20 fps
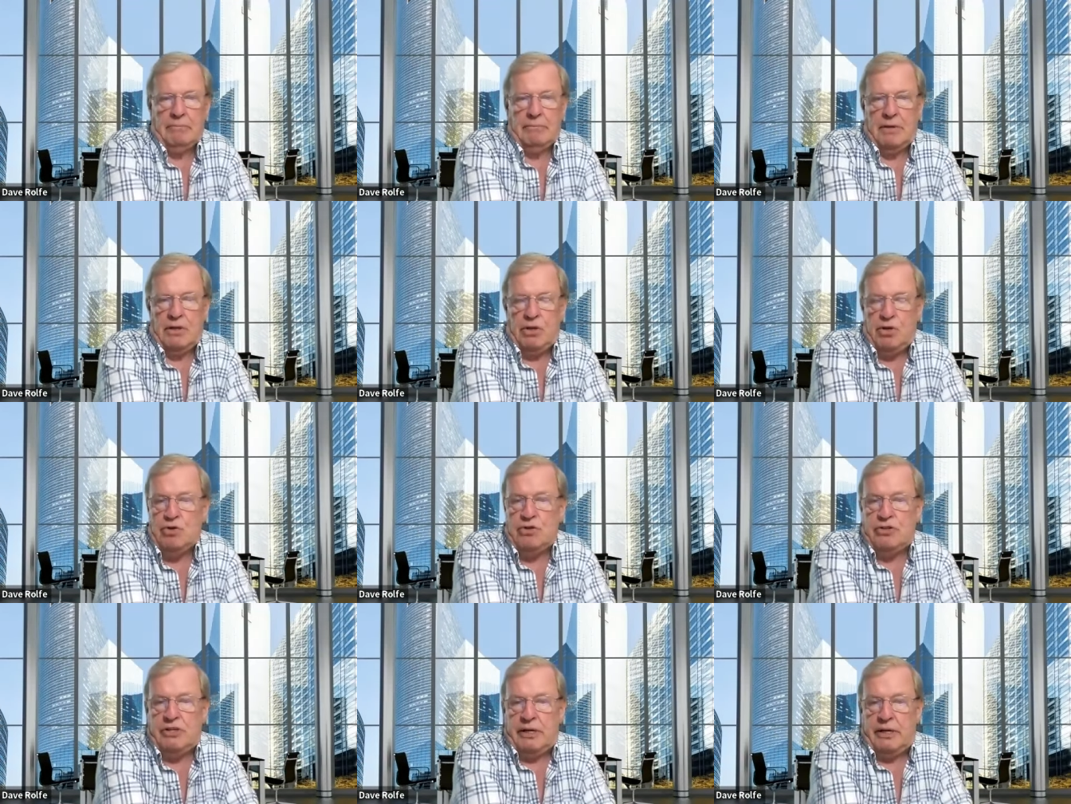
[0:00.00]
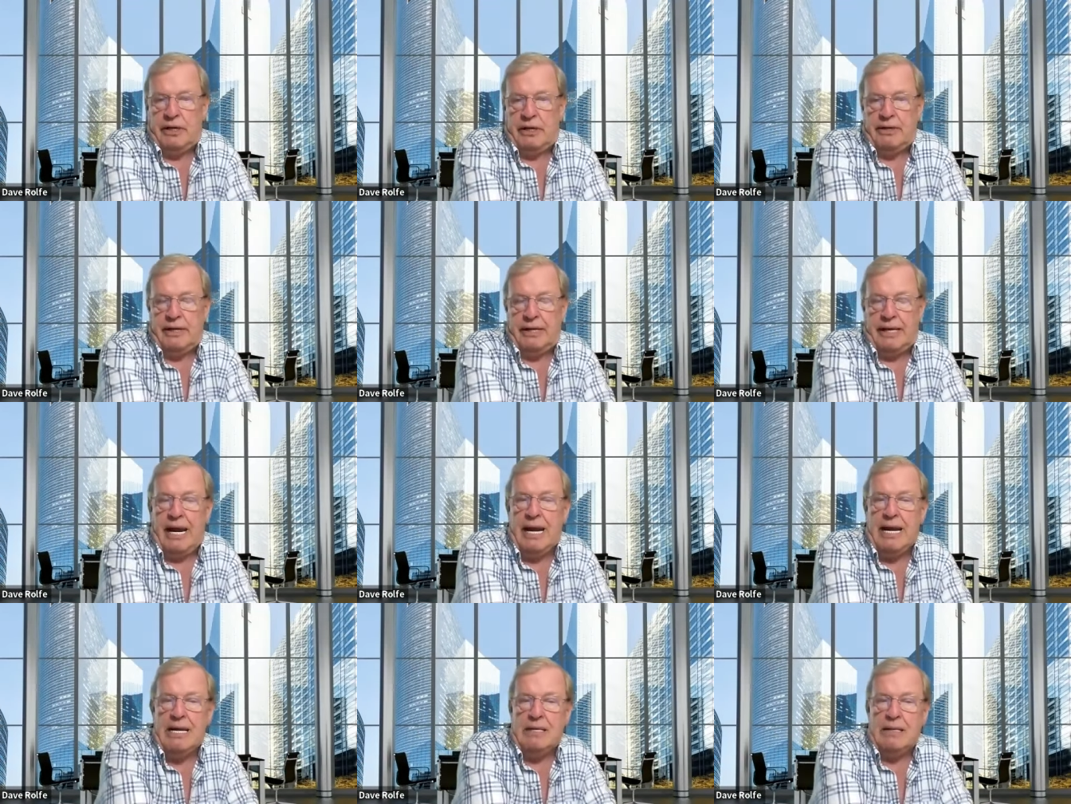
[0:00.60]
Using it,
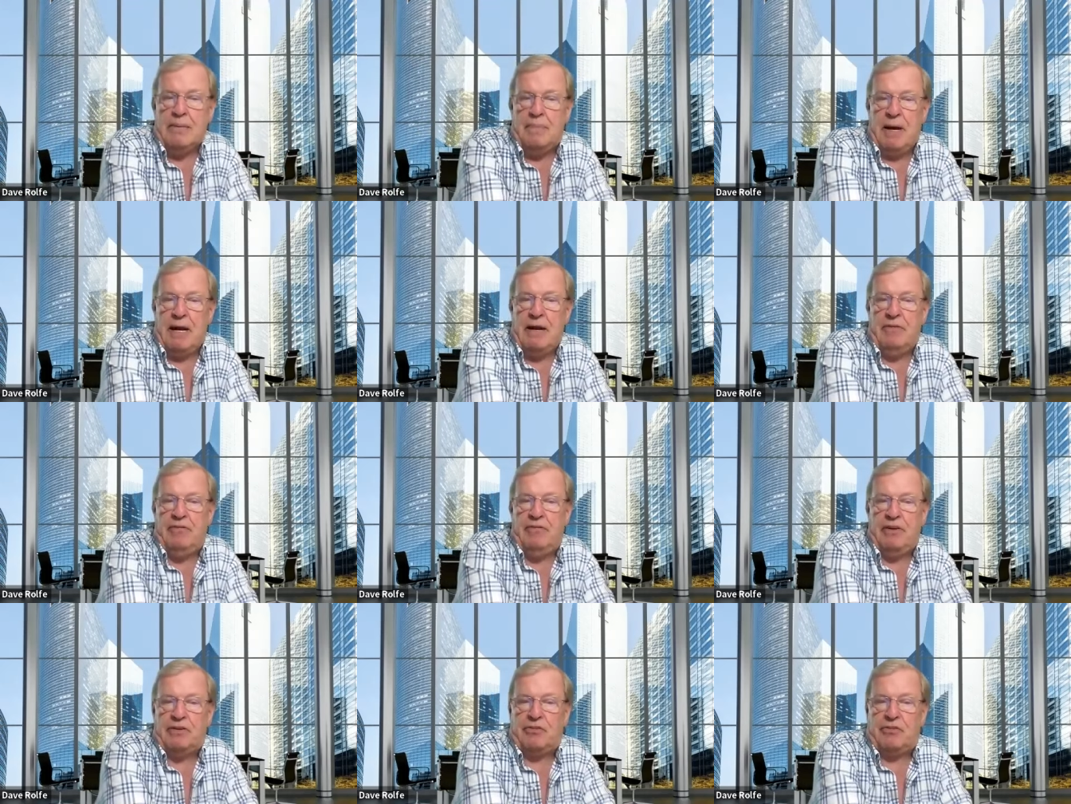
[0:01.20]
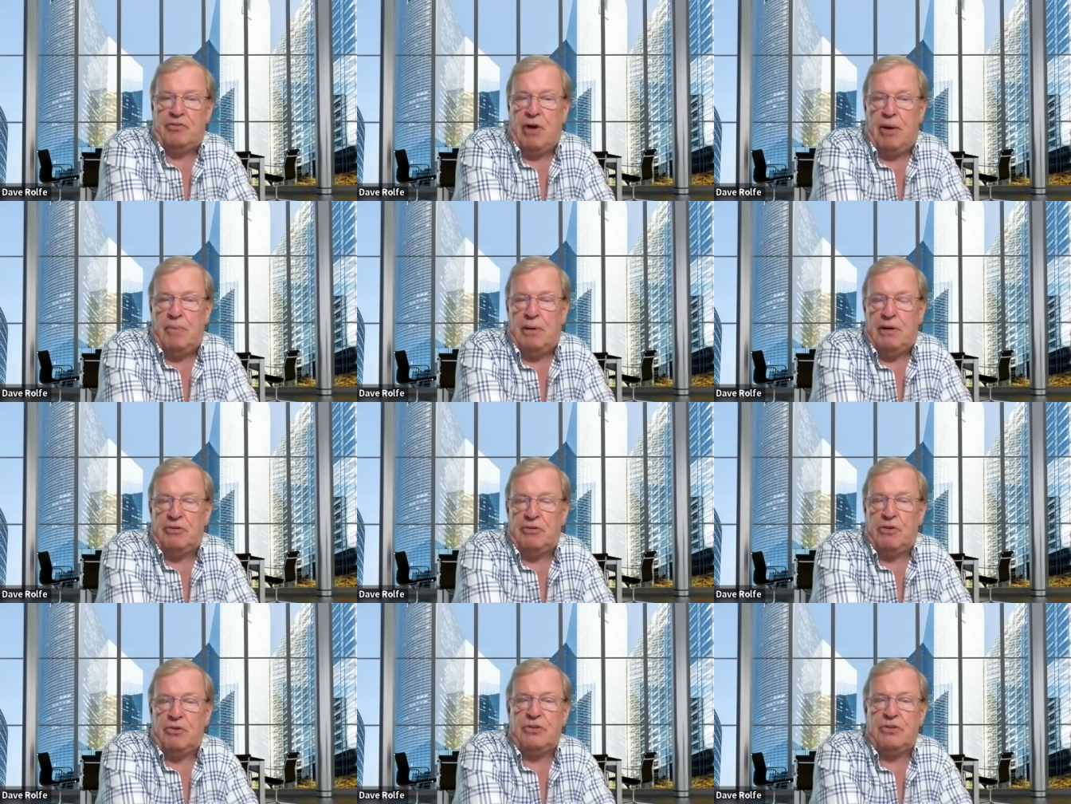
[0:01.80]
getting the benefits from it.
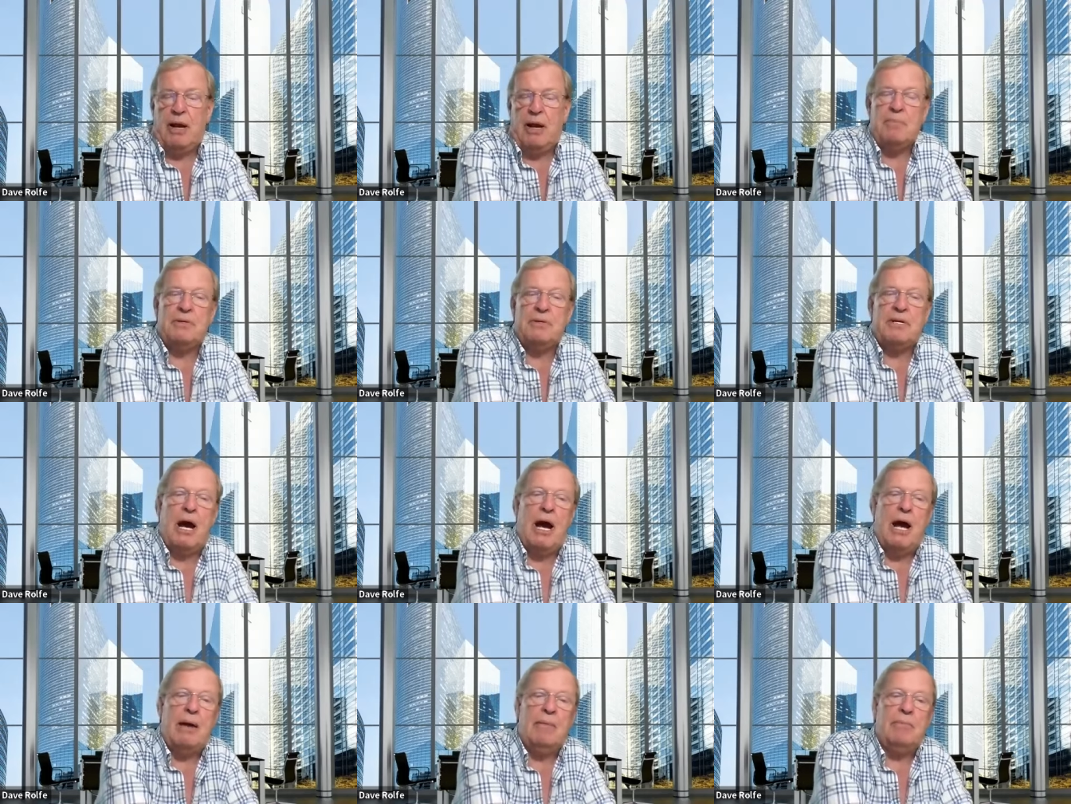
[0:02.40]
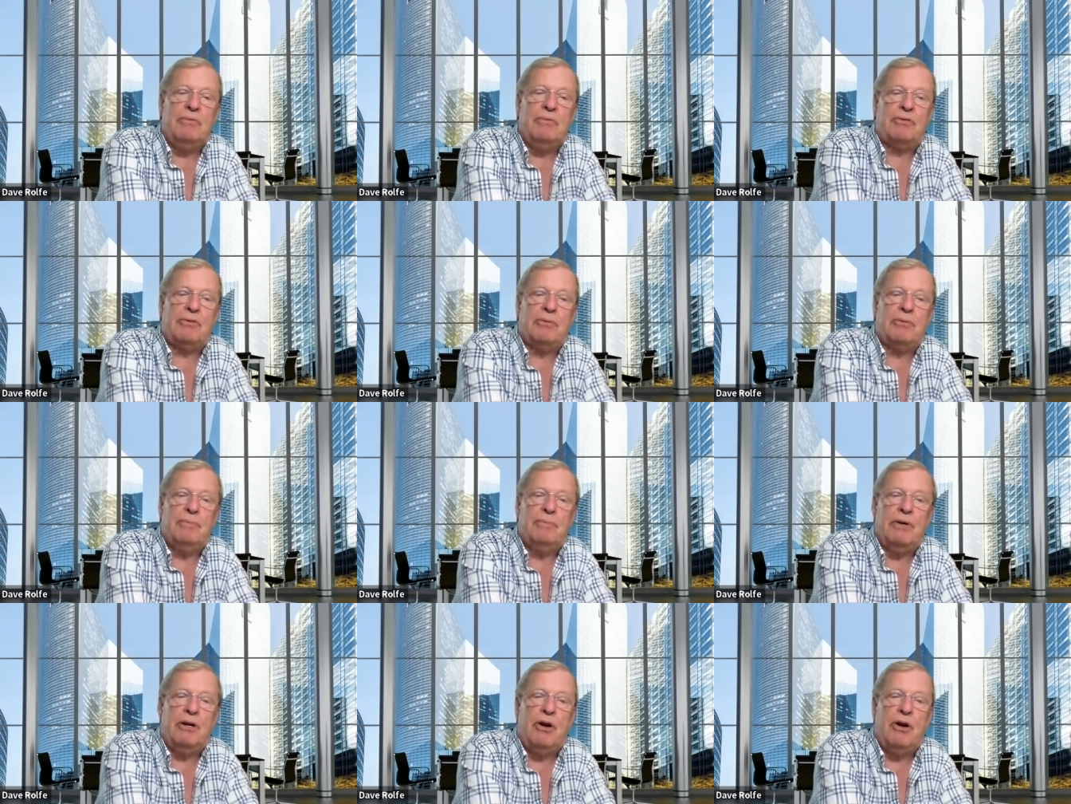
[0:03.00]
So sometimes,
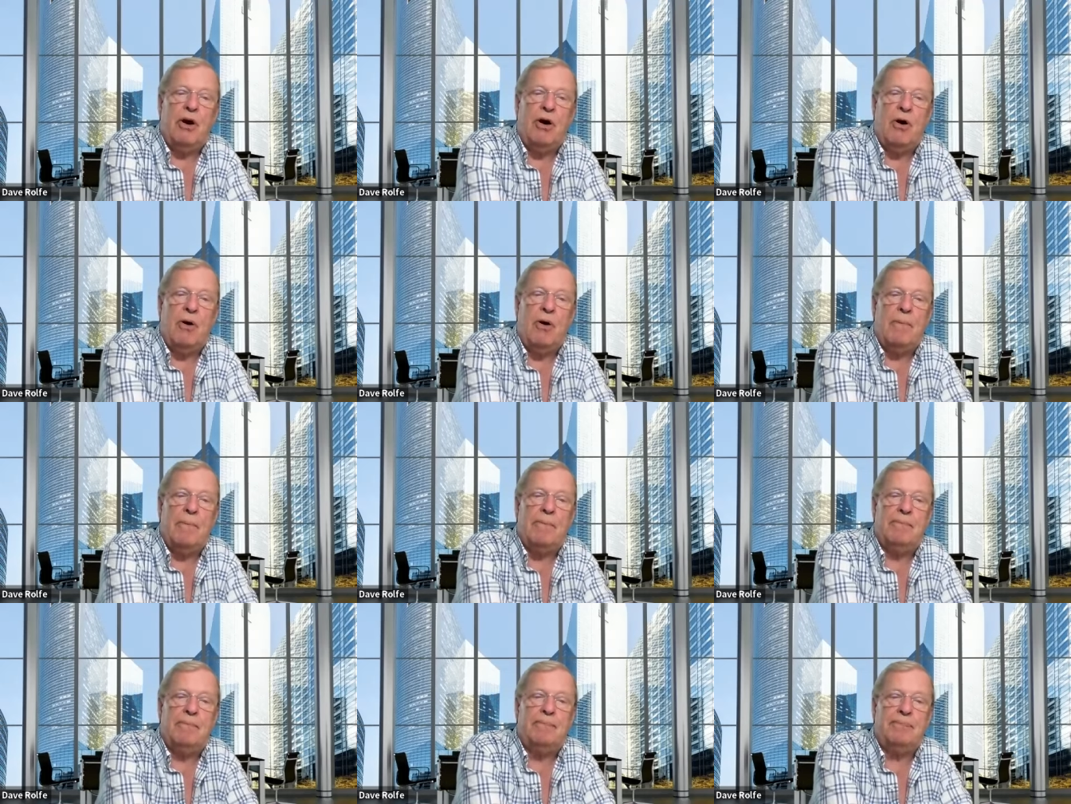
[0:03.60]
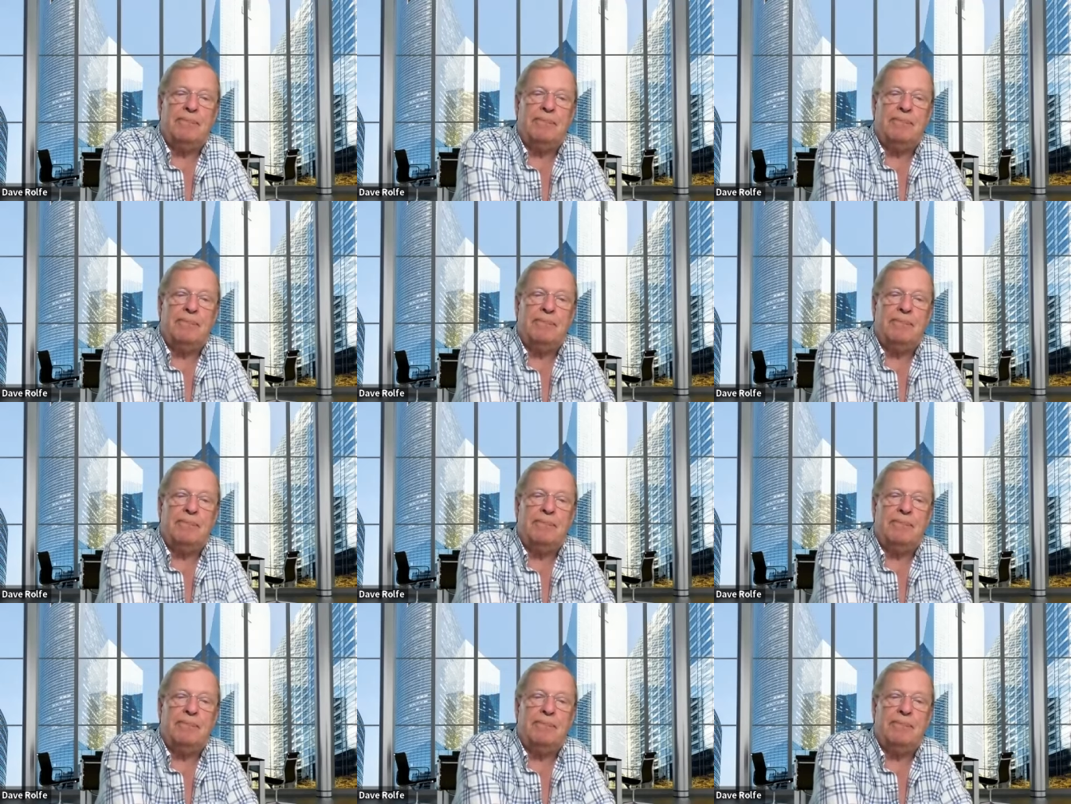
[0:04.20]
you know,